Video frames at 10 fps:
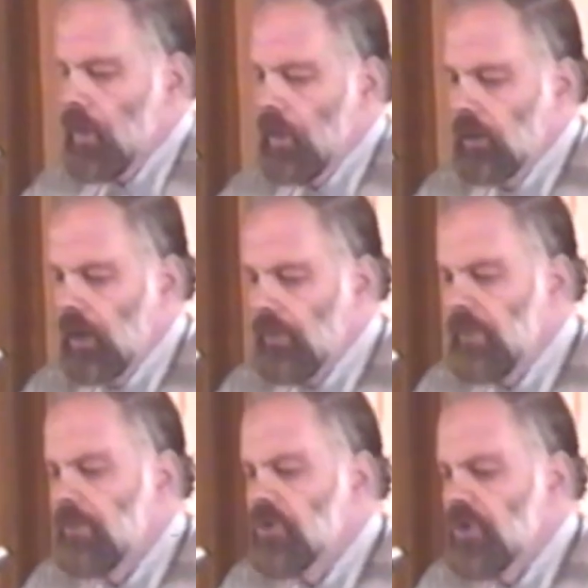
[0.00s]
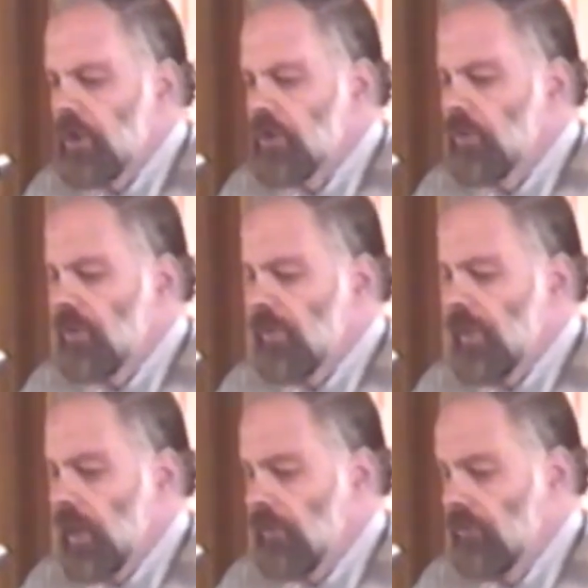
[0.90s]
Let me present you with a
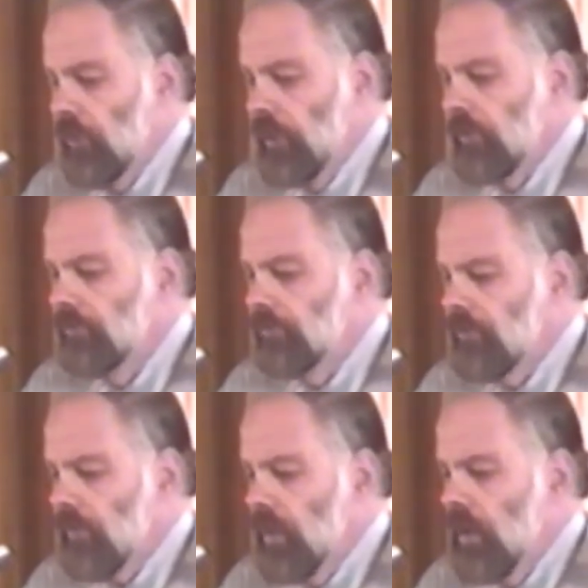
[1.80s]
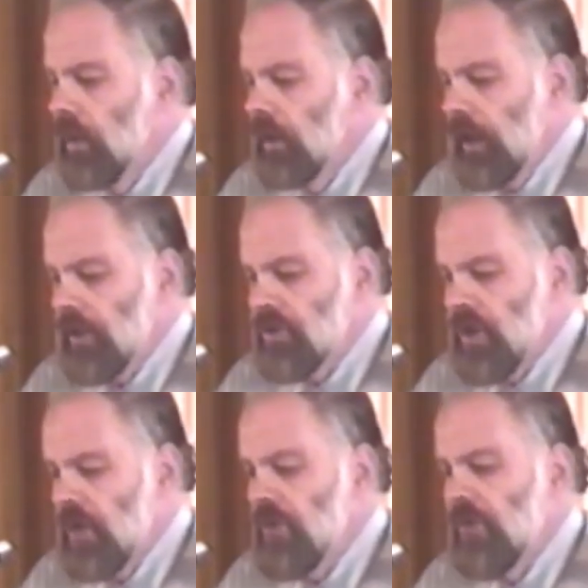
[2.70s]
metaphor. Let us
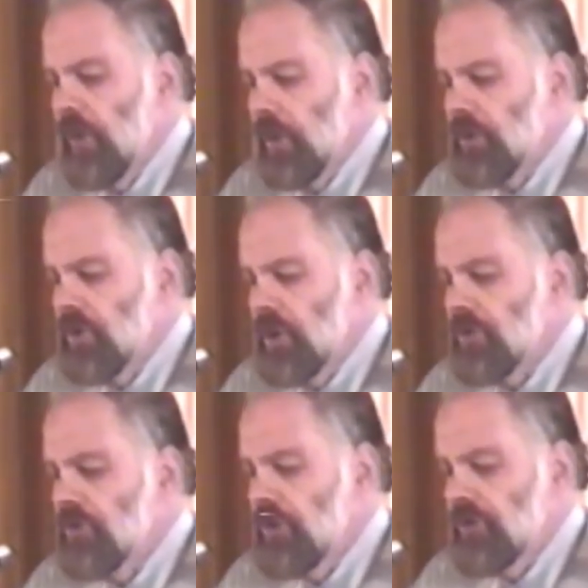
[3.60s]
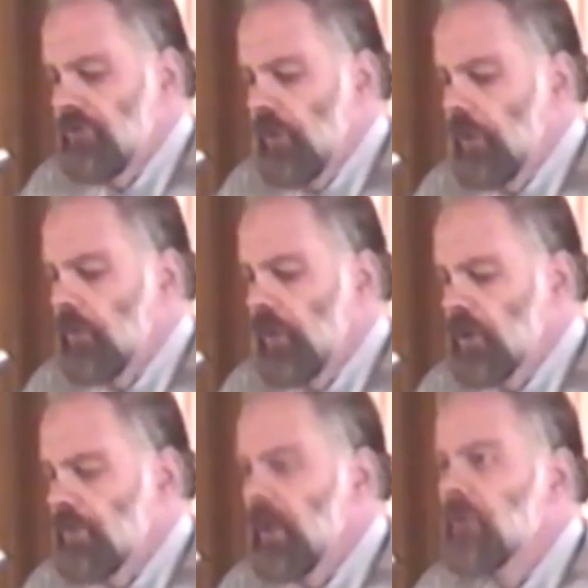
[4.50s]
say that there exists this very rich
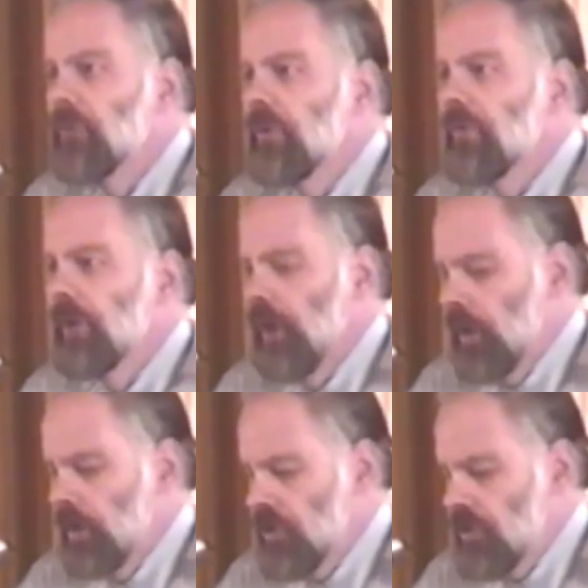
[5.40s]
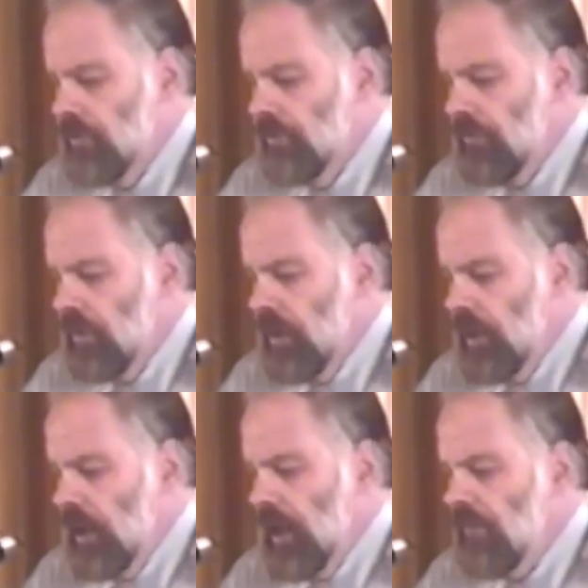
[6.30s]
patron of the arts.
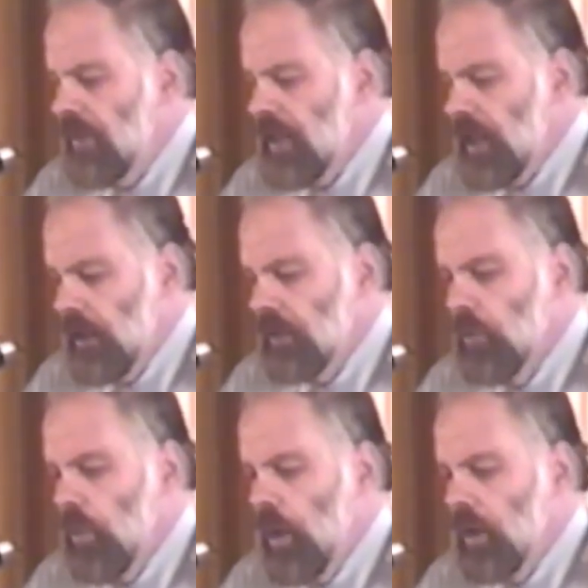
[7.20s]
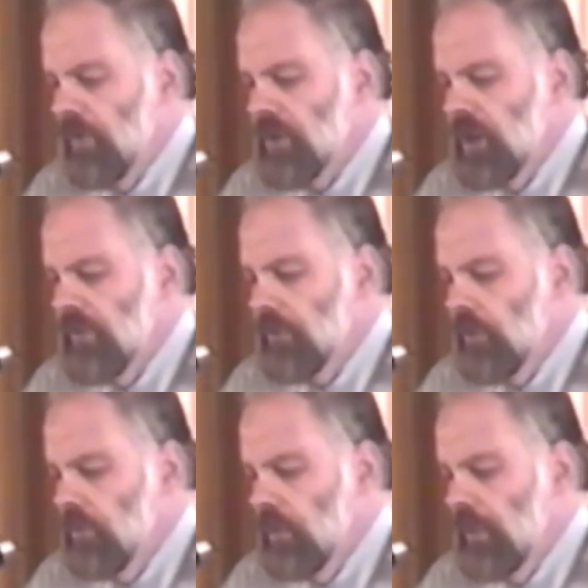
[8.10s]
Every day on the wall of his living
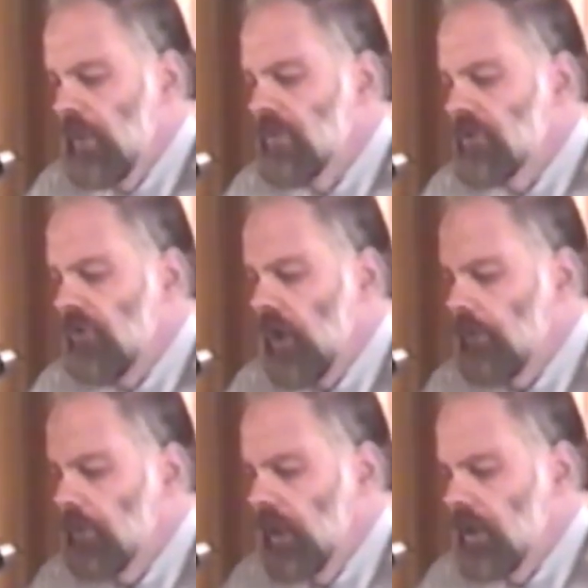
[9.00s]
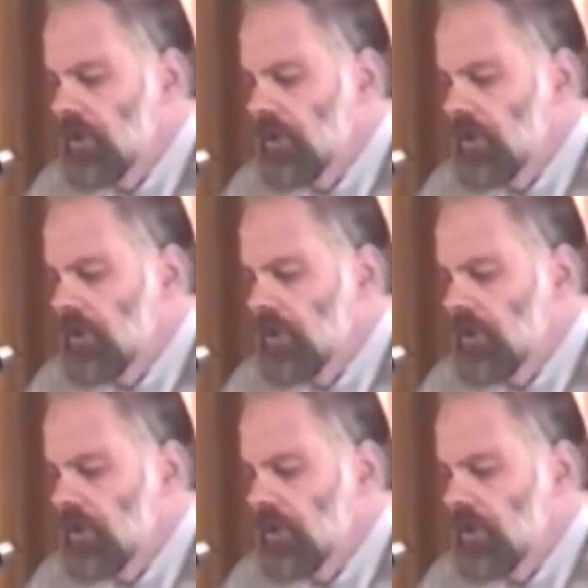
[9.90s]
room above his fireplace,